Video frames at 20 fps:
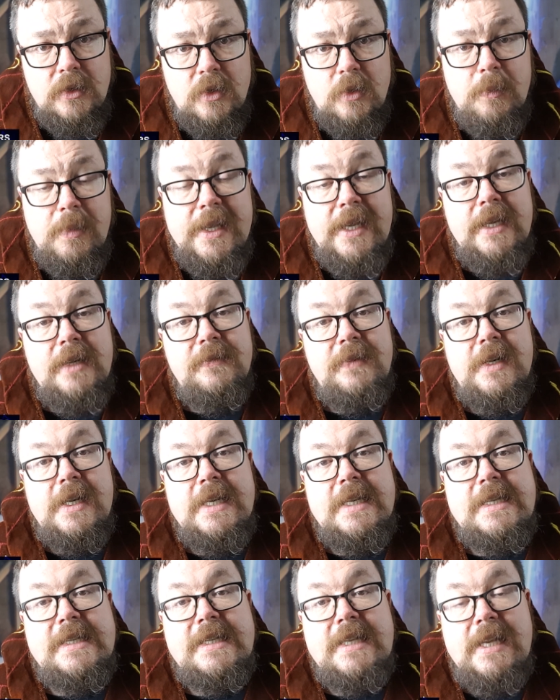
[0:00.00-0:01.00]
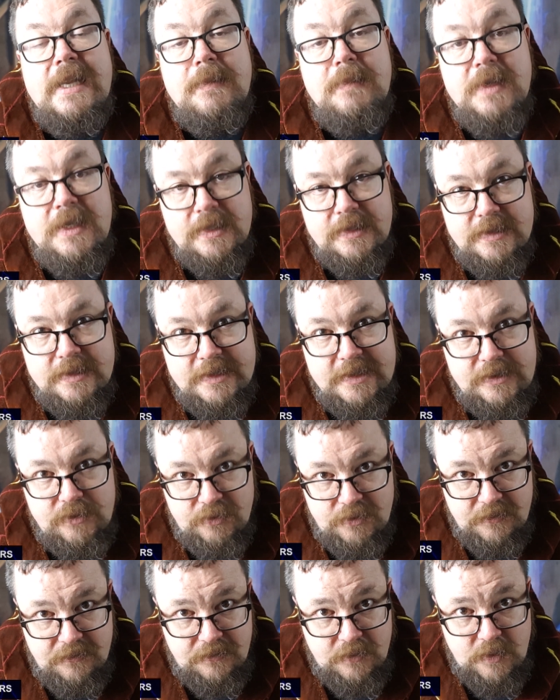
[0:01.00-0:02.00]
or being a very timid
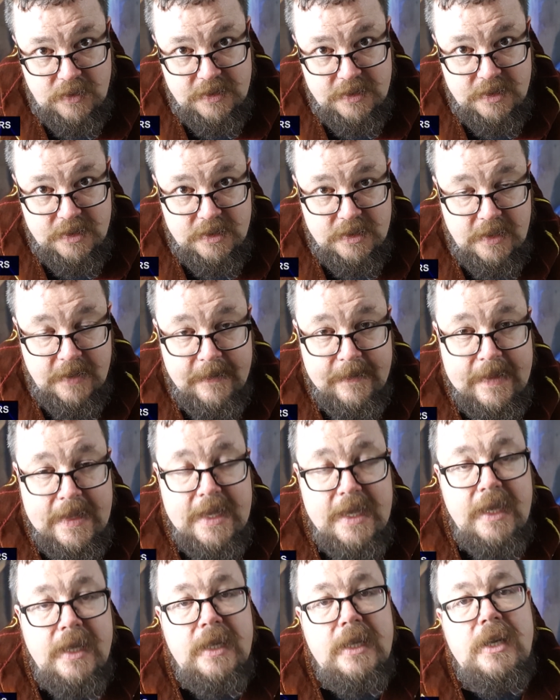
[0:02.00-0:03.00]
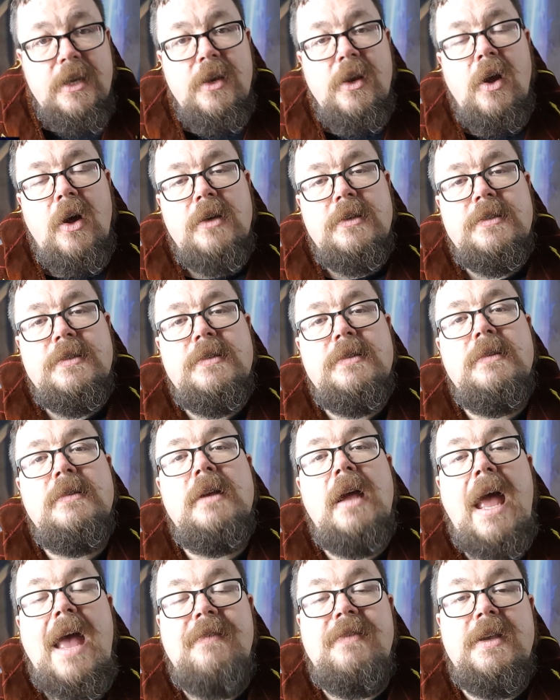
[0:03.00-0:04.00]
sort of voice. Not
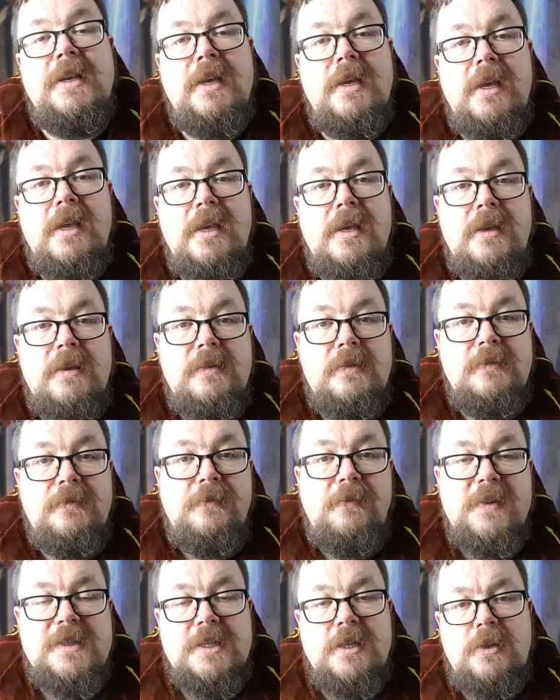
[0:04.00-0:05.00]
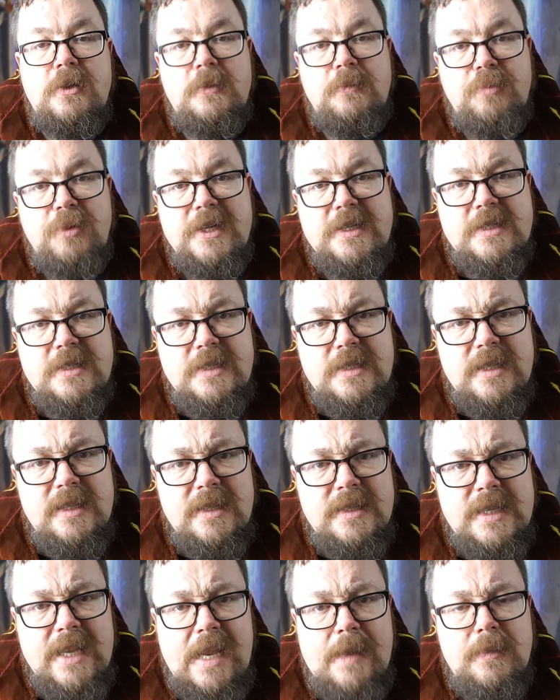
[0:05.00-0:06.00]
having a physical presence at
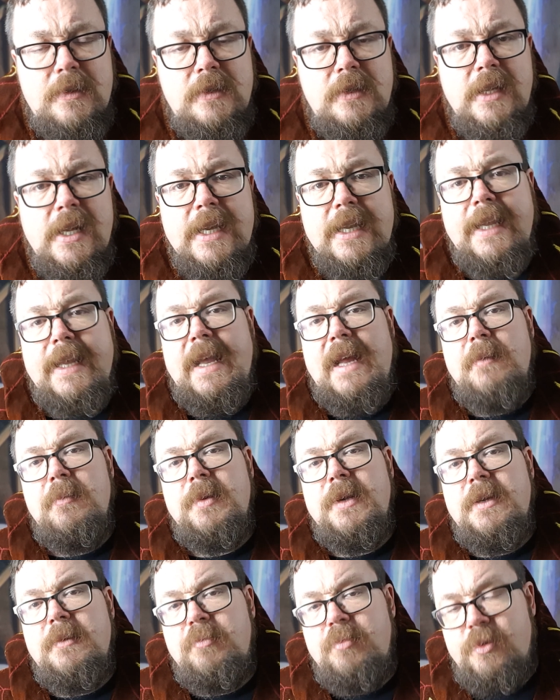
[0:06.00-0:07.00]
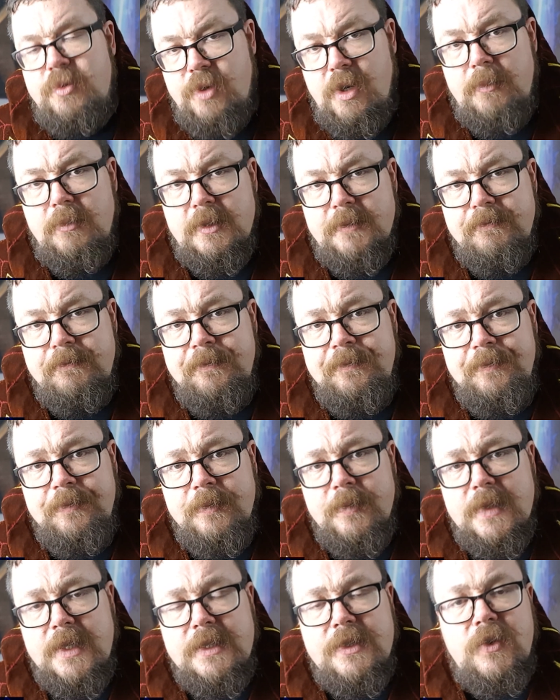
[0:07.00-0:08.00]
the table can be a problem.
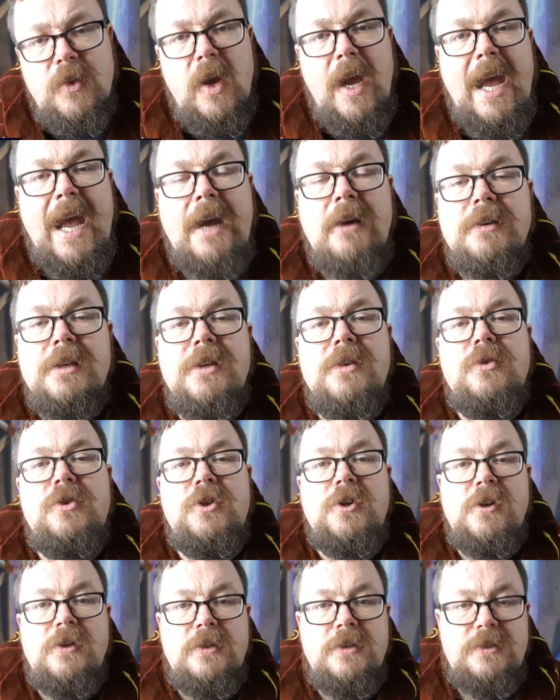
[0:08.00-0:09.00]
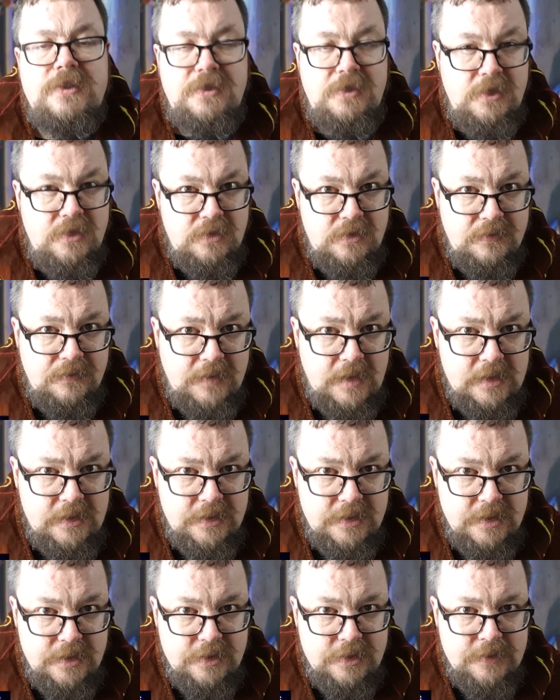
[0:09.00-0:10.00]
So how do you turn it to your
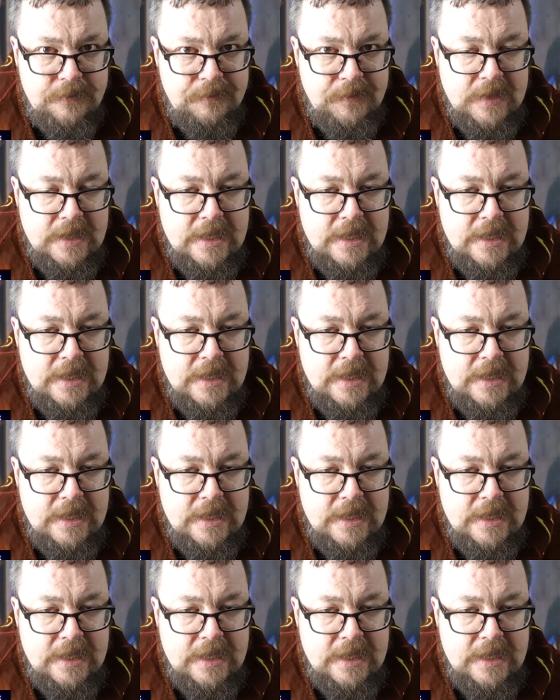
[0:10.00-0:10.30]
advantage?